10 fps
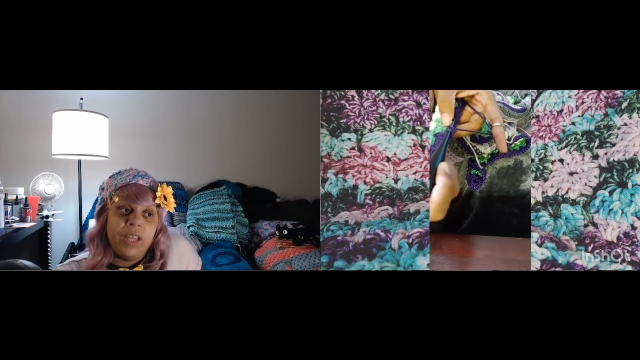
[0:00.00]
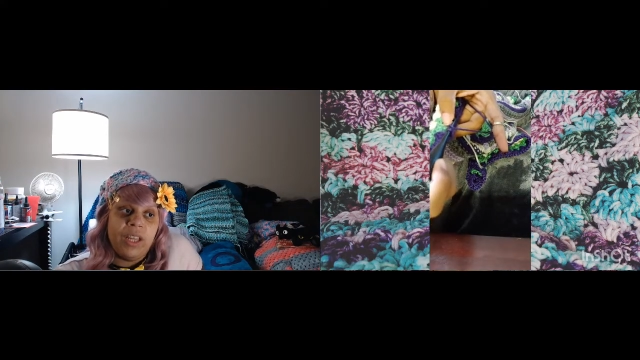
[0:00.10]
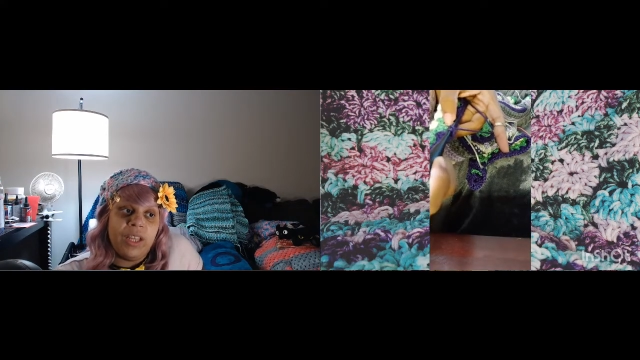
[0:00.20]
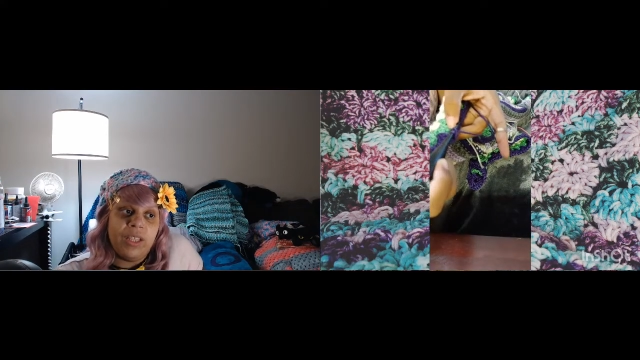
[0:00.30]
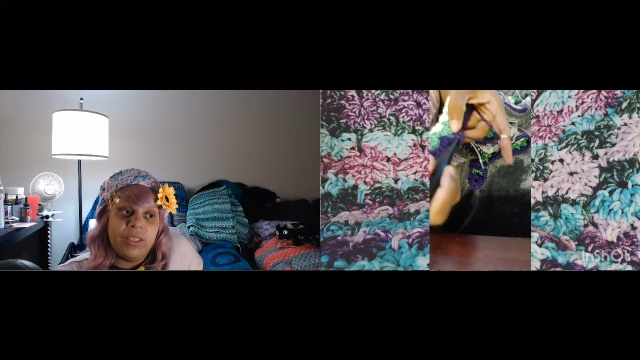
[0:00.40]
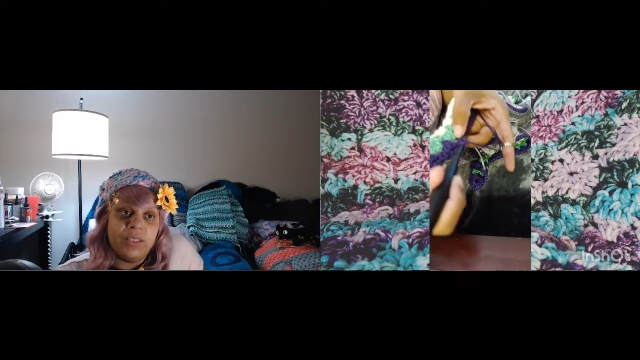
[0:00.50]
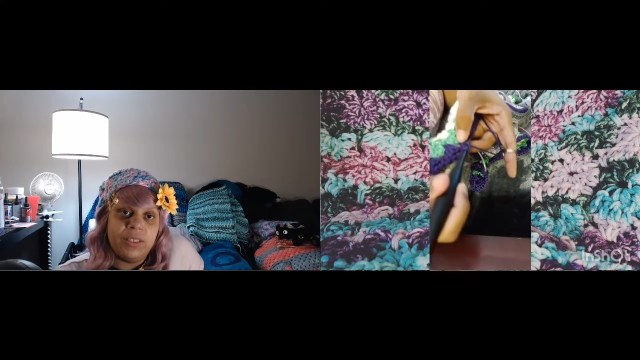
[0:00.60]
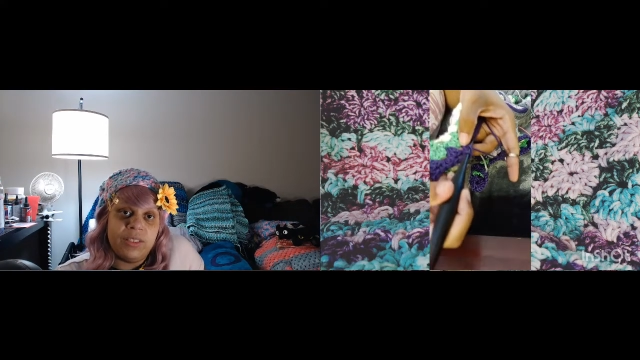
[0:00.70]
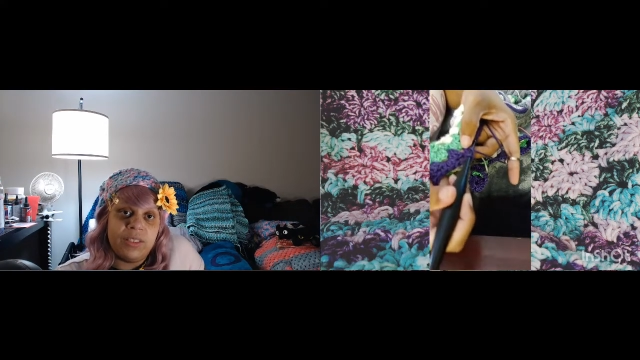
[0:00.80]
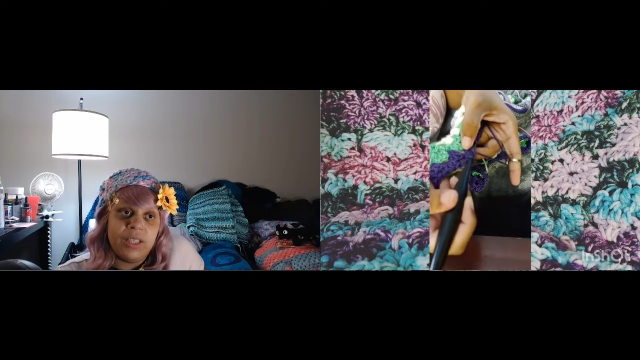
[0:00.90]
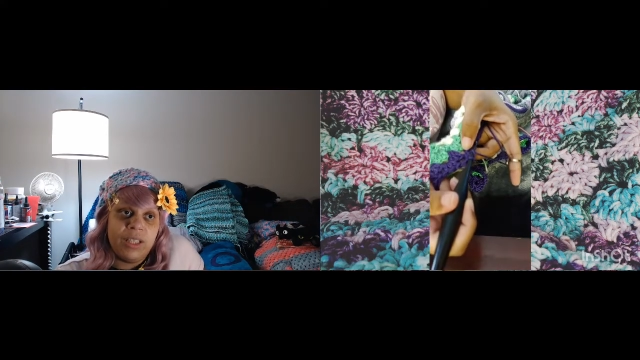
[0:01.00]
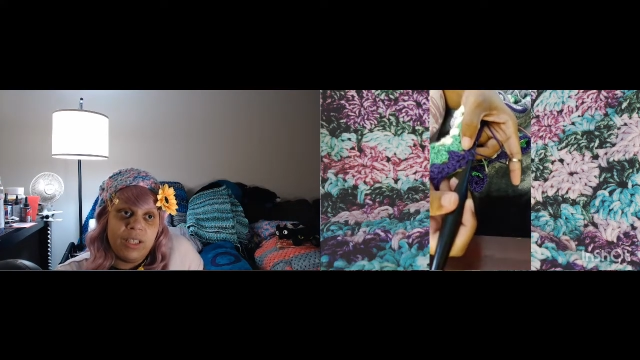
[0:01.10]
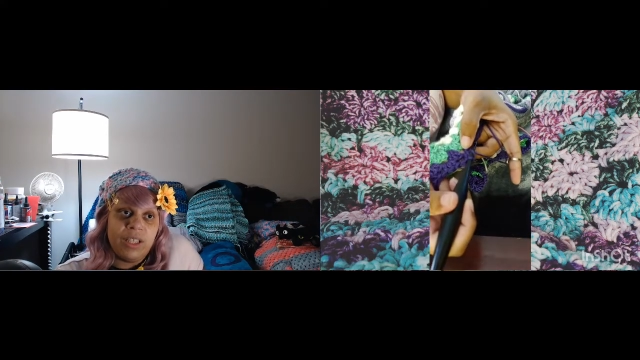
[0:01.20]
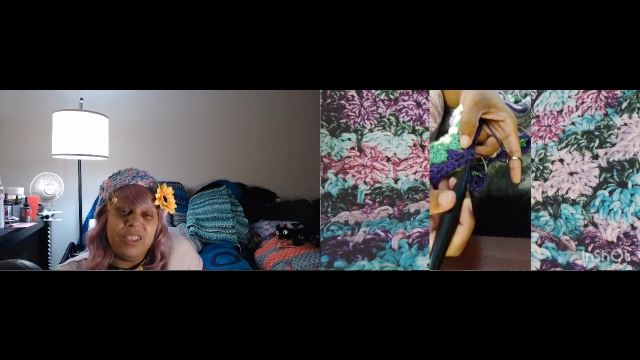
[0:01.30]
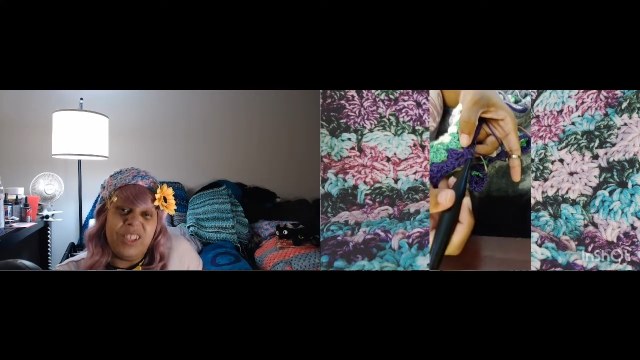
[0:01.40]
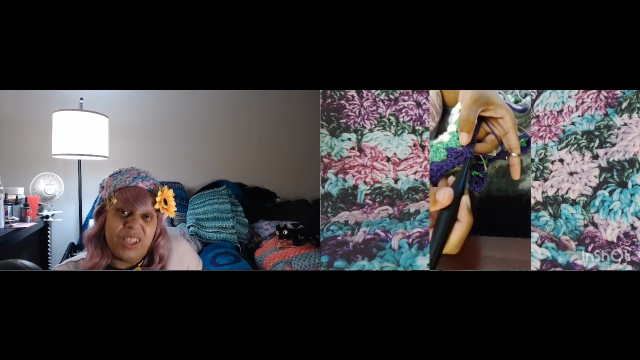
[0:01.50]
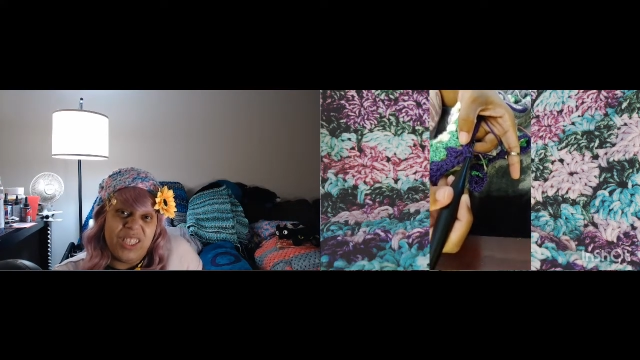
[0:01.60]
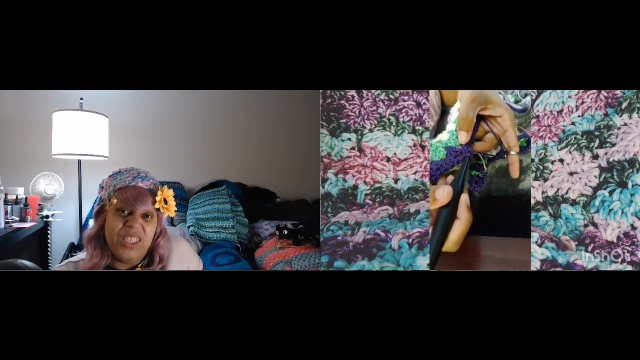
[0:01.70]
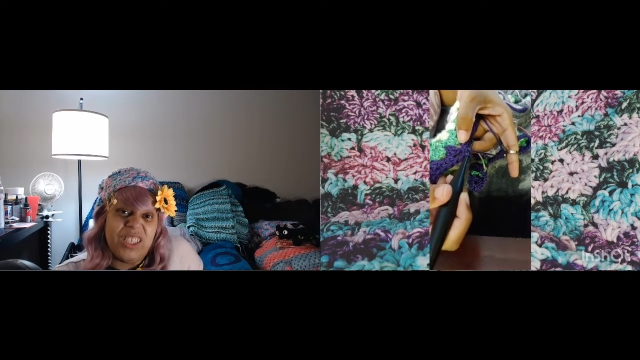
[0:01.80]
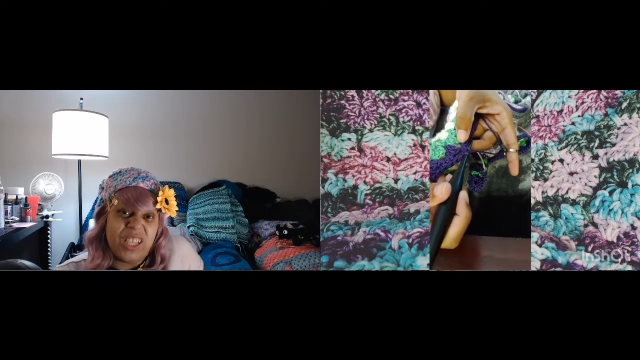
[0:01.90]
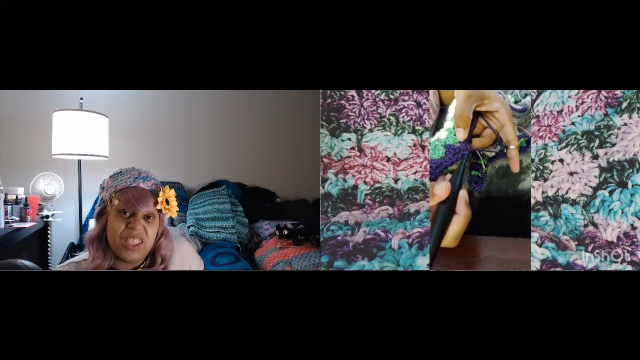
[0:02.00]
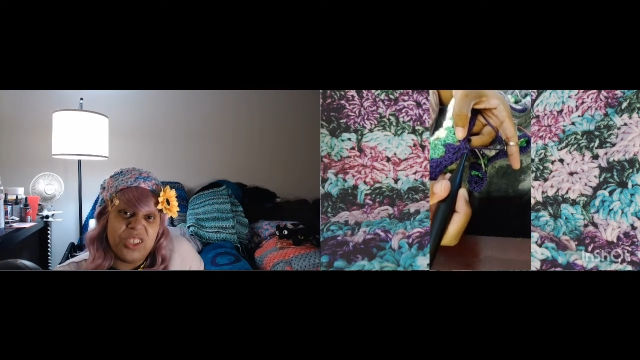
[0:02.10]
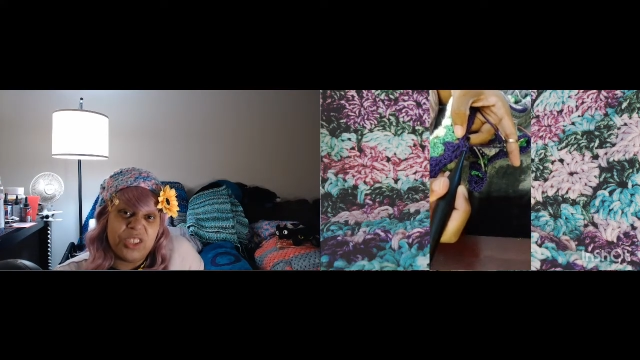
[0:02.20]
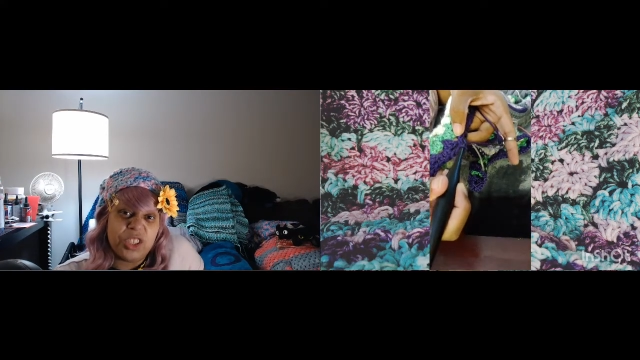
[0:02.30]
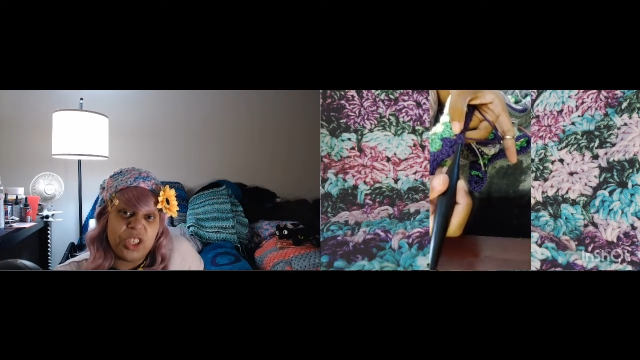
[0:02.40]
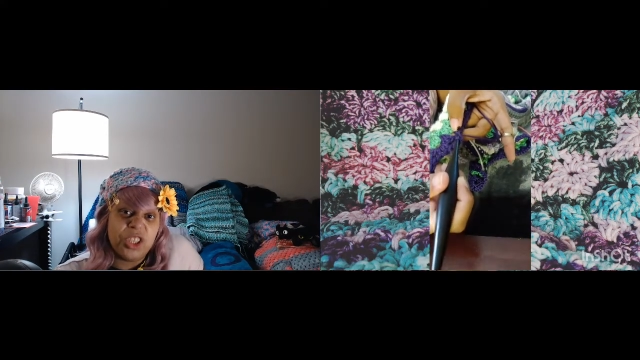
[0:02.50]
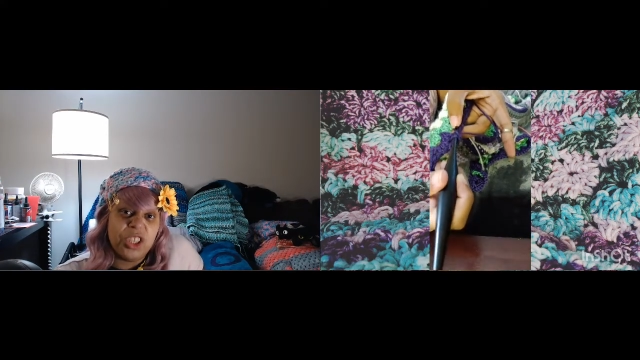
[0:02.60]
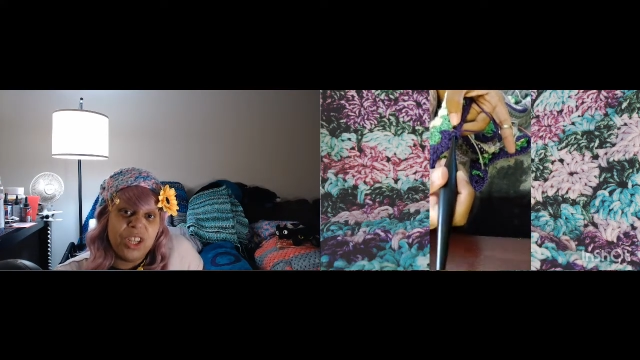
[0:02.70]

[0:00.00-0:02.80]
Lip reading: is a yucky texture